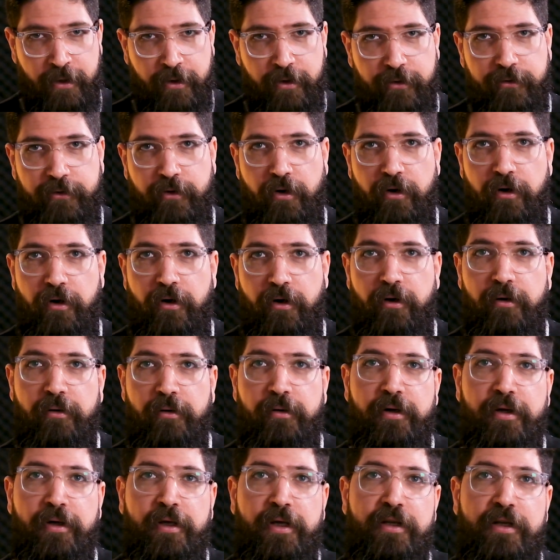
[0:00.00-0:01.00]

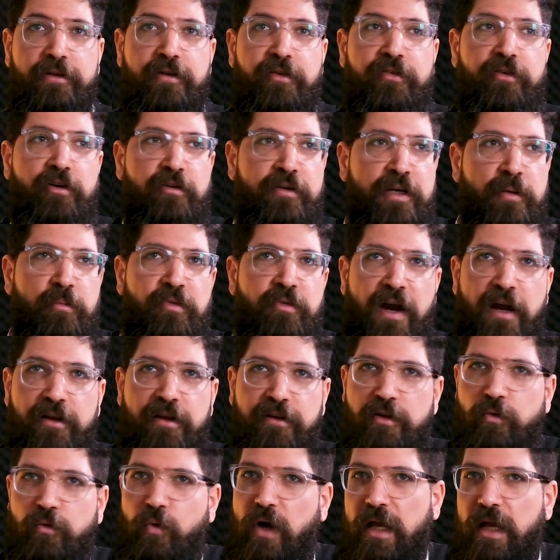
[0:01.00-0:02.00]
So it is a
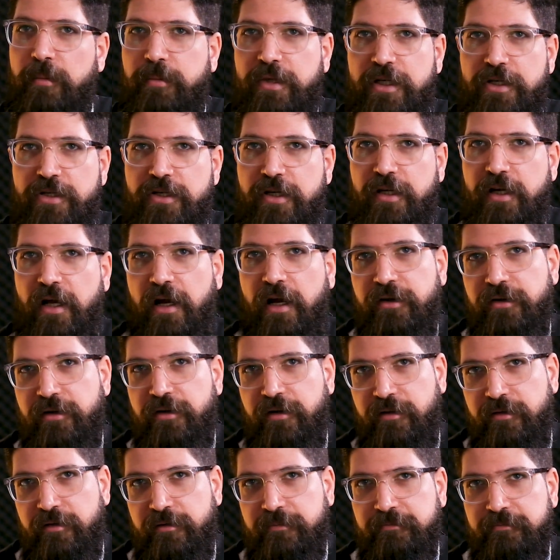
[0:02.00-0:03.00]
rebranded YPG
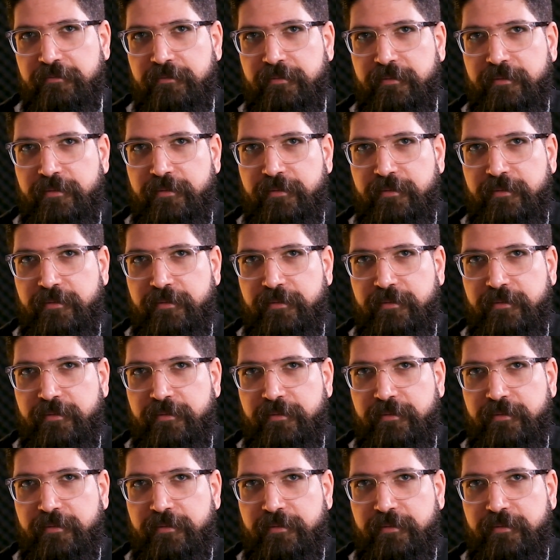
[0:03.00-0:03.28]
under